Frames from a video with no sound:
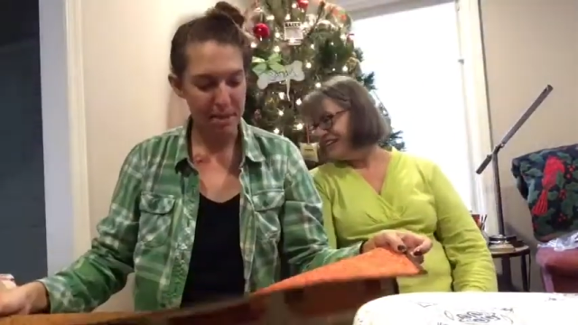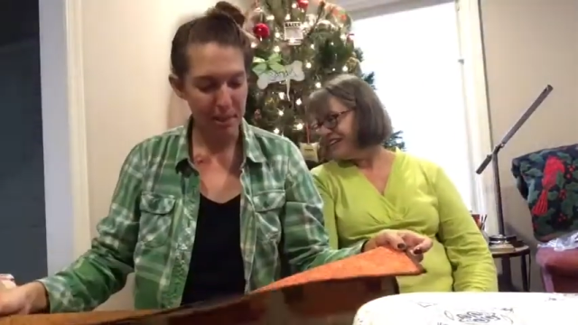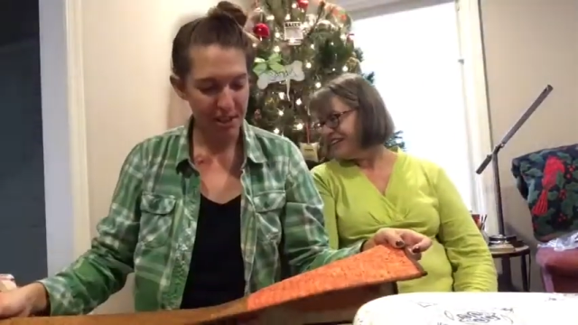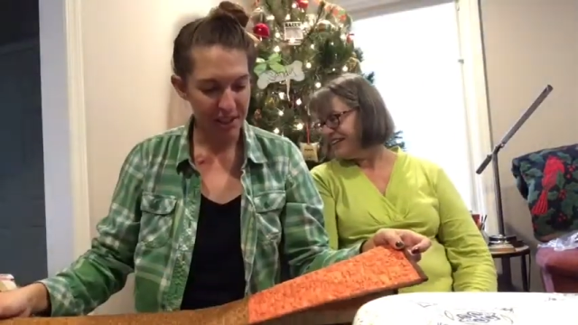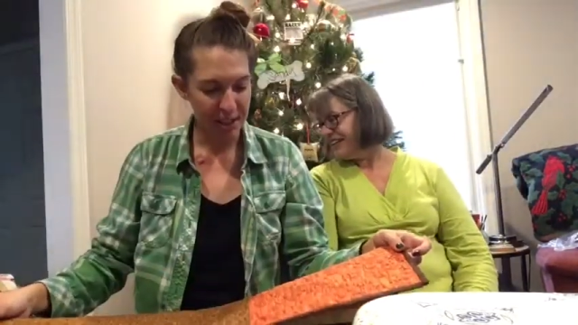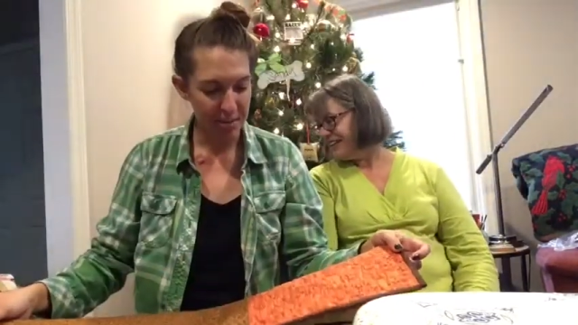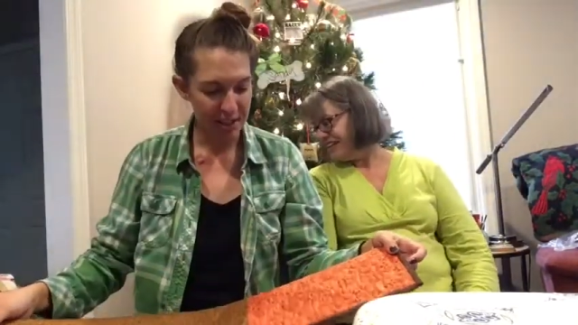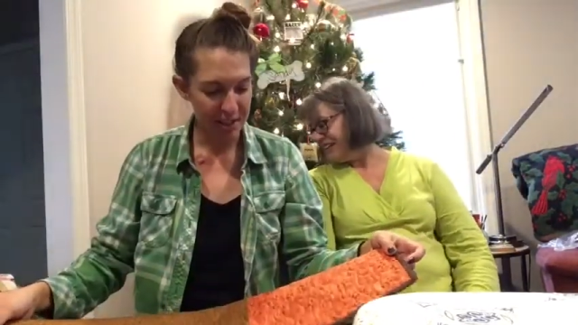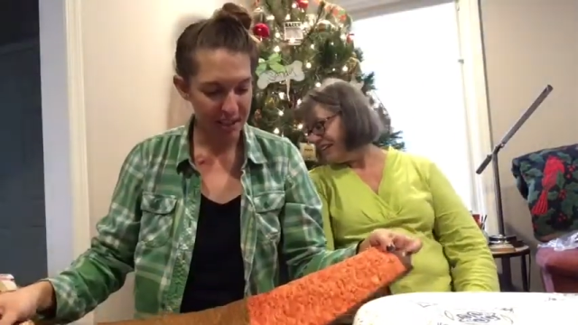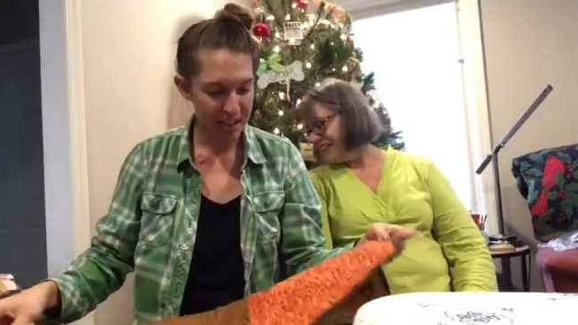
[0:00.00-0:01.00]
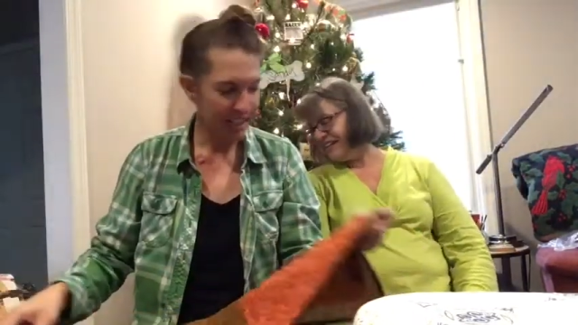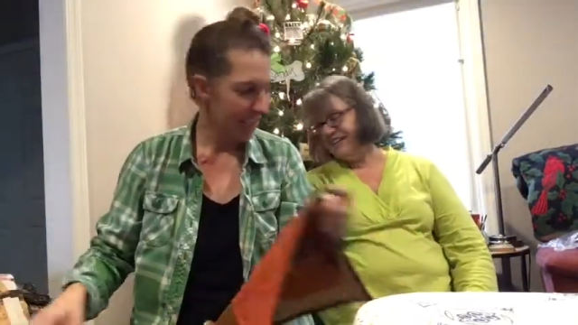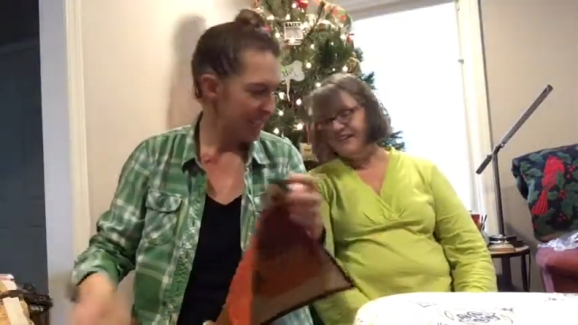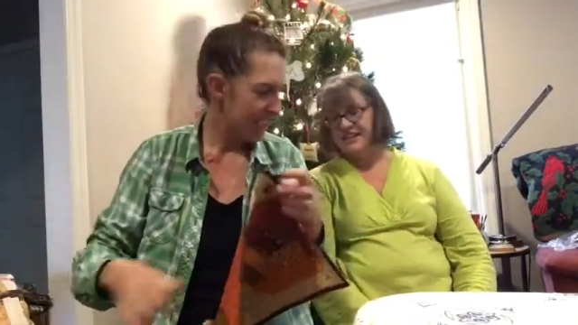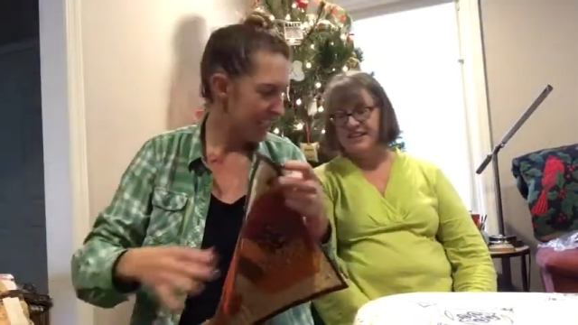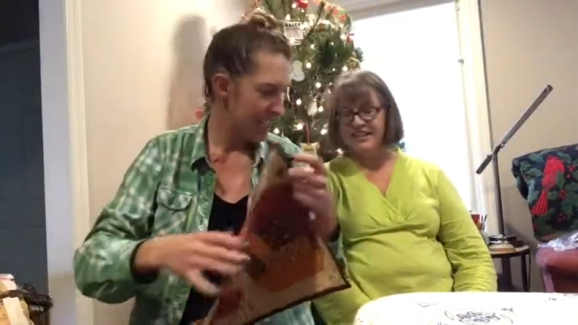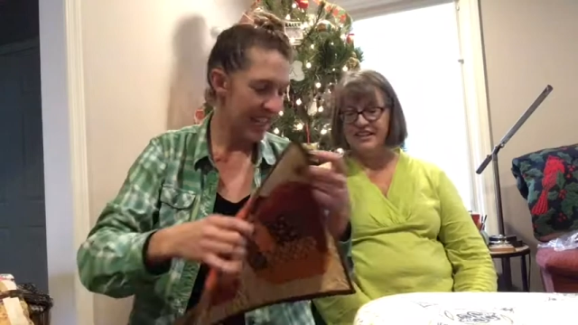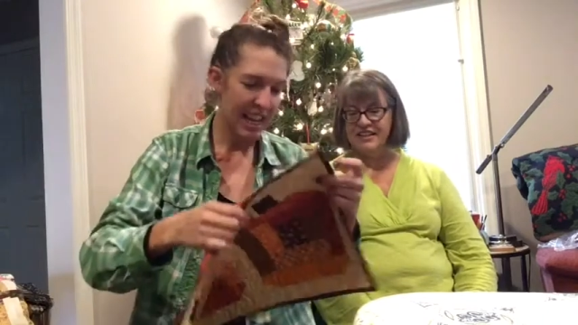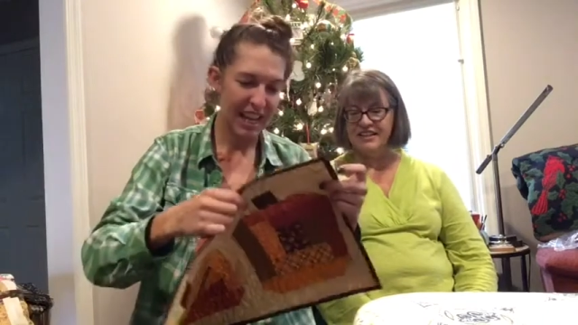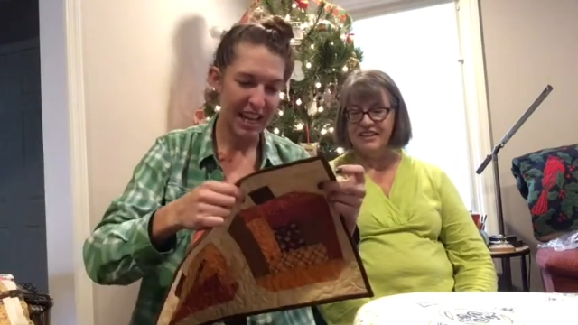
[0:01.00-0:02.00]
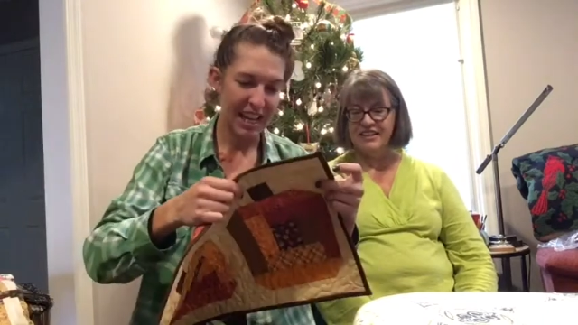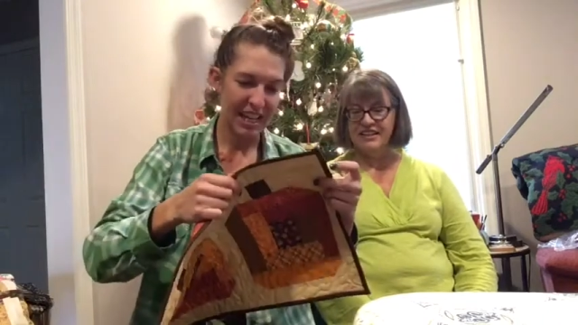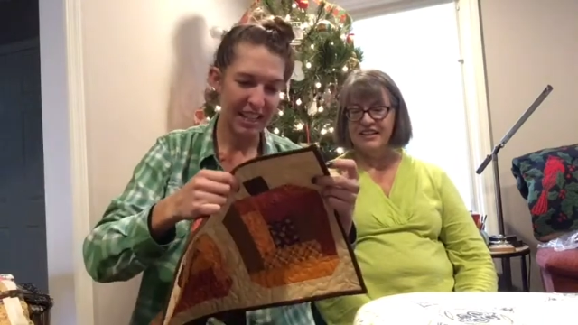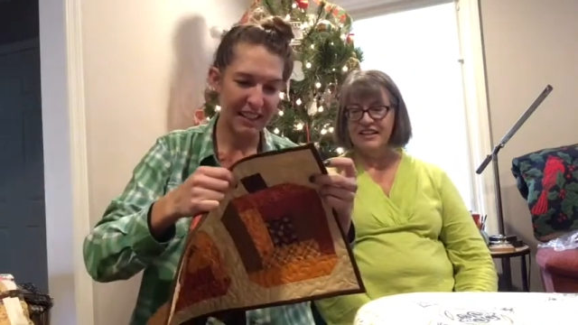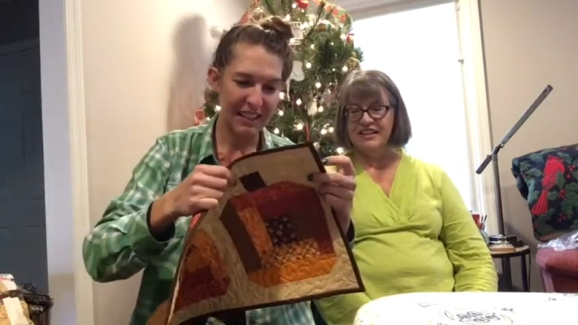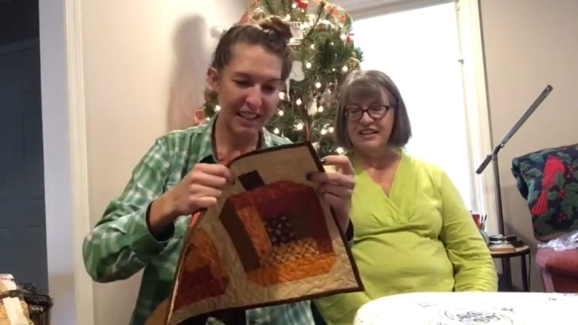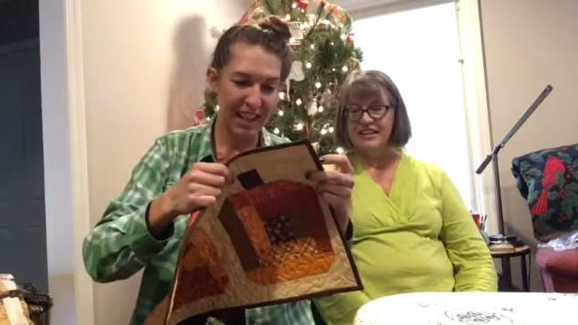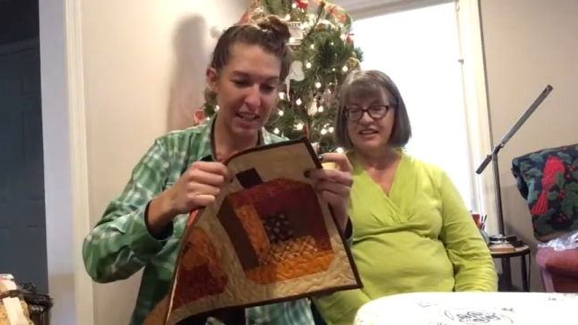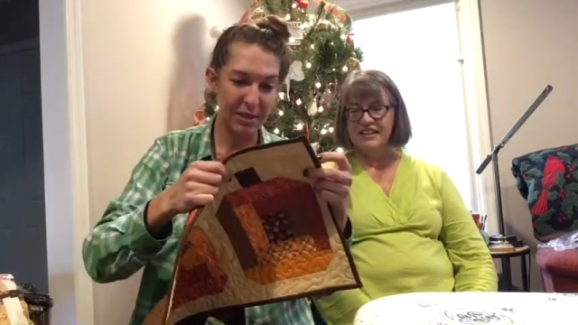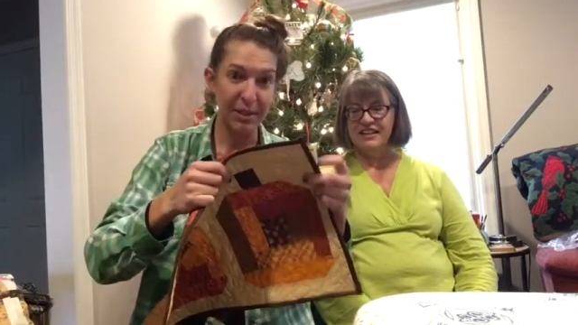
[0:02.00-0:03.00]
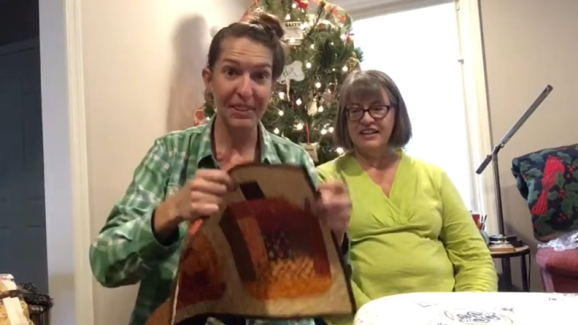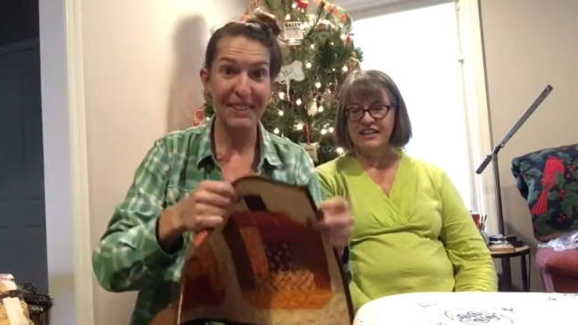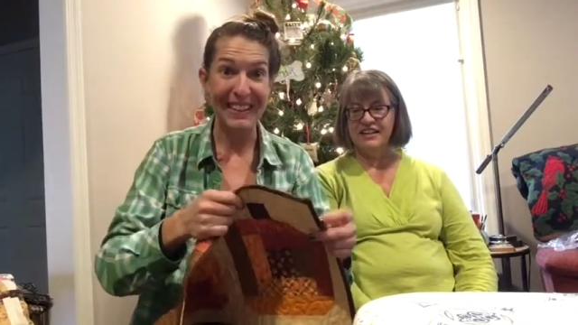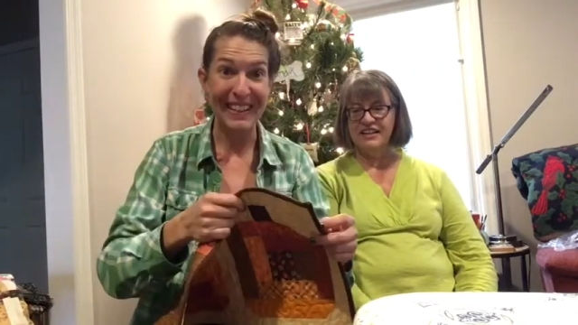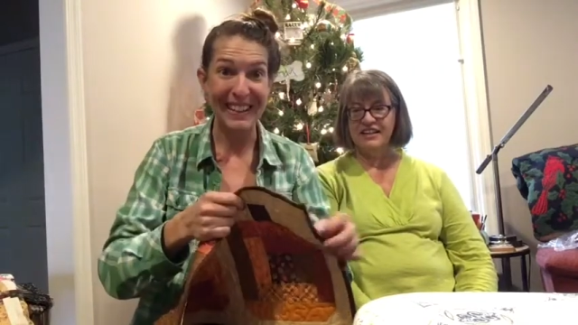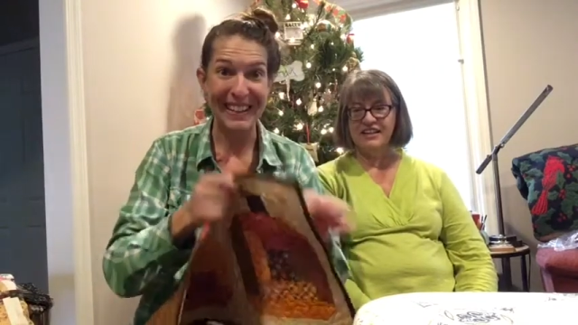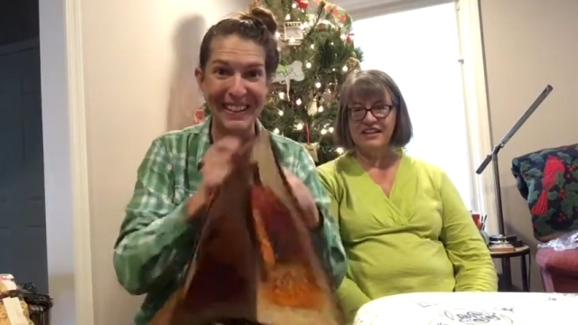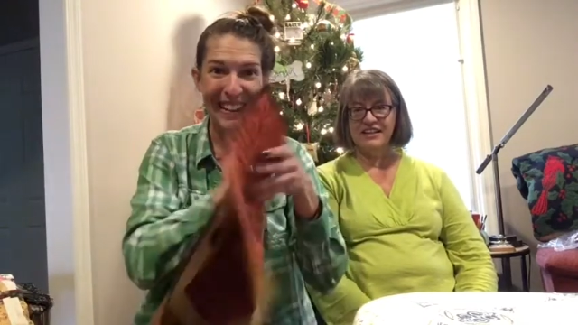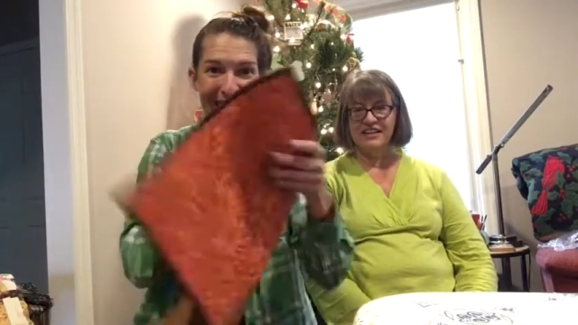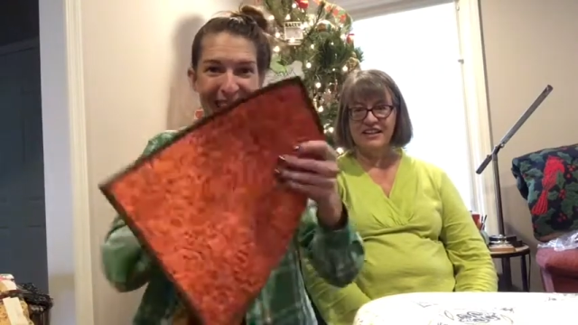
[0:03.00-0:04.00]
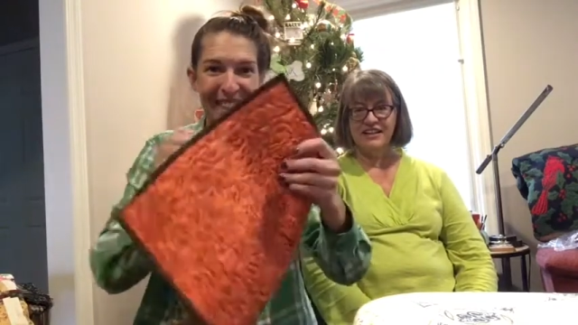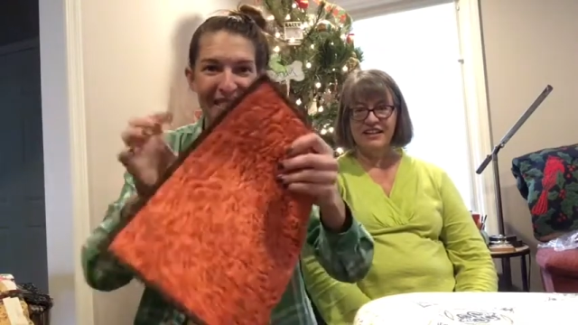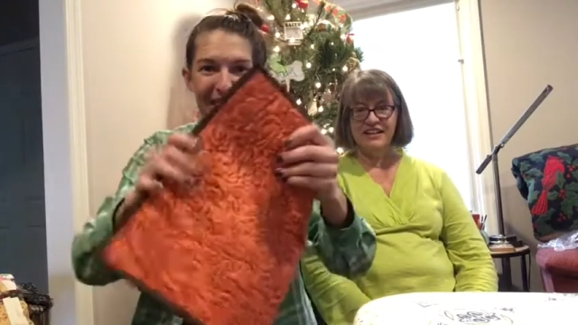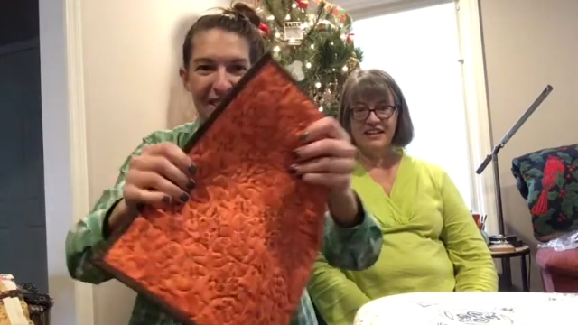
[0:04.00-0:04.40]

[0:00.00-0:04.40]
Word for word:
Speaker 1: the special thing about this is that I quilted it with a